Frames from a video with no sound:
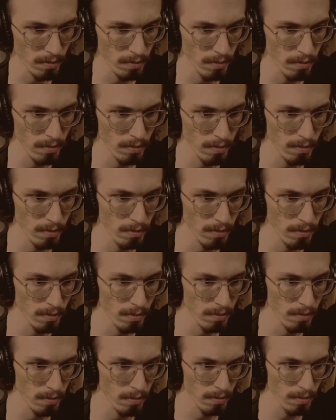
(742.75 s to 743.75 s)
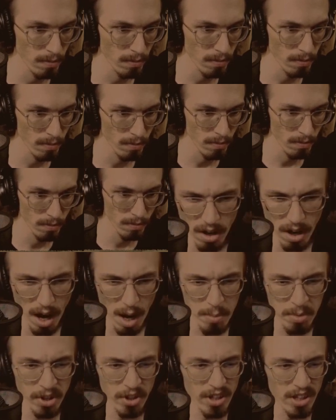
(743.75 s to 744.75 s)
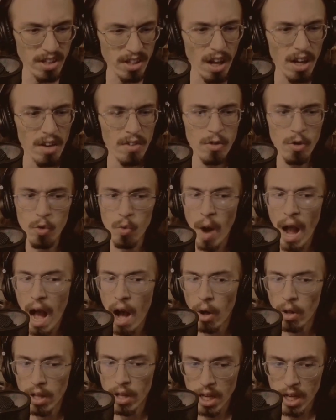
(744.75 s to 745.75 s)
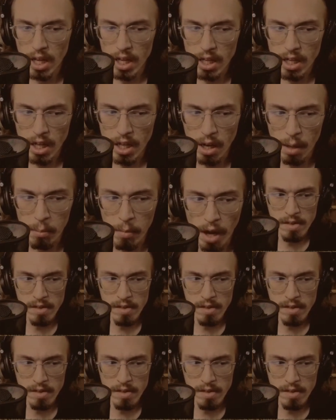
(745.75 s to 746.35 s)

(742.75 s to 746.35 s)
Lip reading: I'm hearing a lot of growling and I'm not